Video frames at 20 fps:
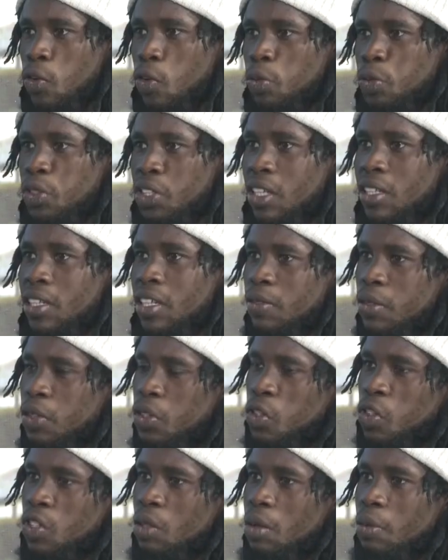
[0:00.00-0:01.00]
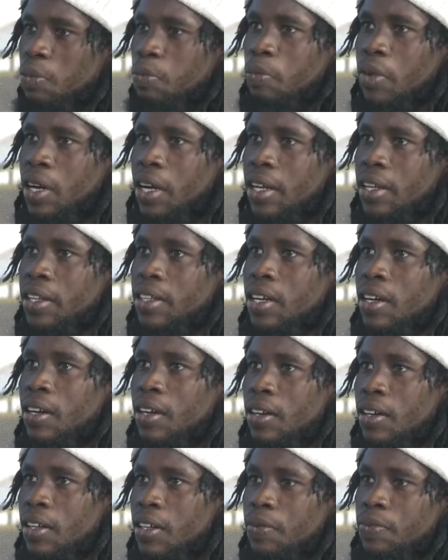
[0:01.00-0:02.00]
chat, even some of my
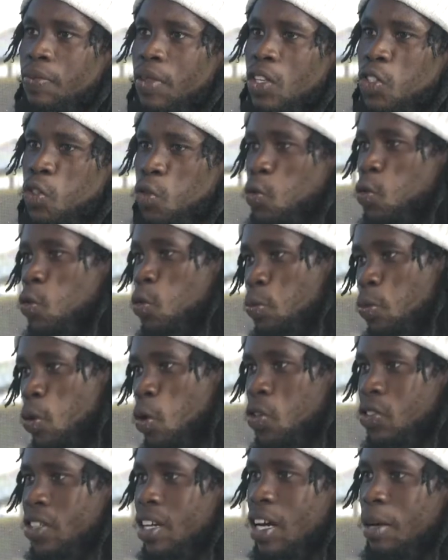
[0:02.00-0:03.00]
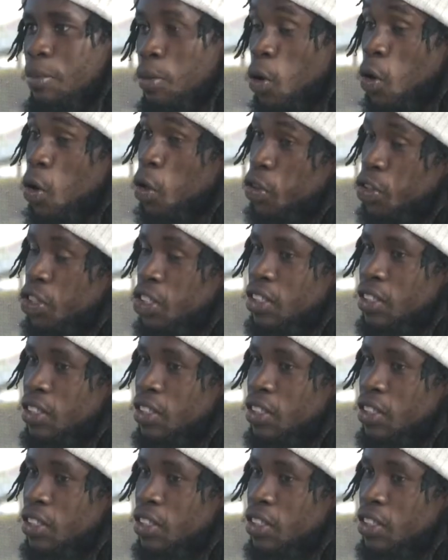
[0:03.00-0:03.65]
school boys that I'm coaching.